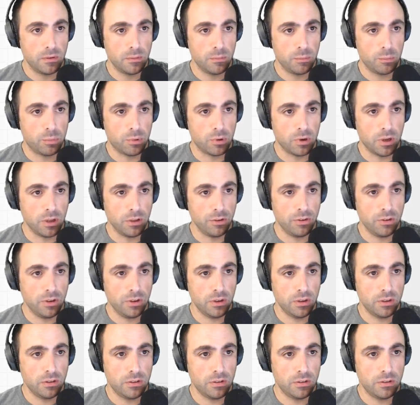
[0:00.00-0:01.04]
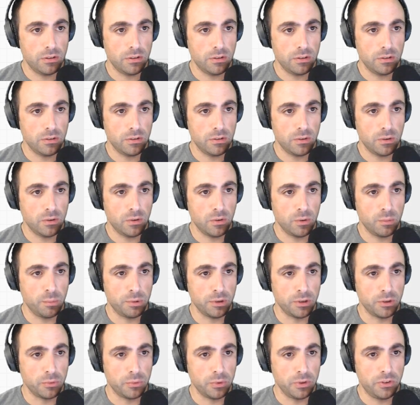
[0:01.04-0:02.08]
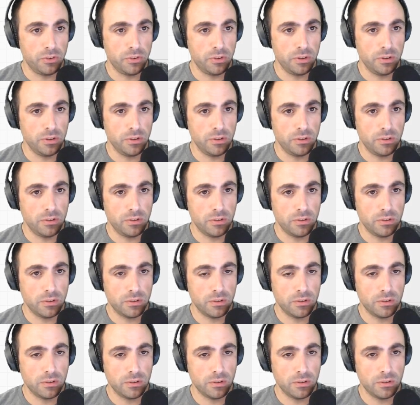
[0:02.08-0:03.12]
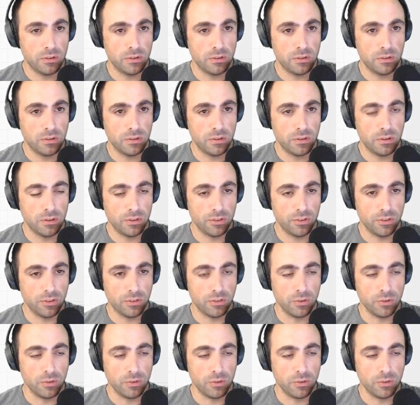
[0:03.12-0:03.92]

Project, open recent. This is the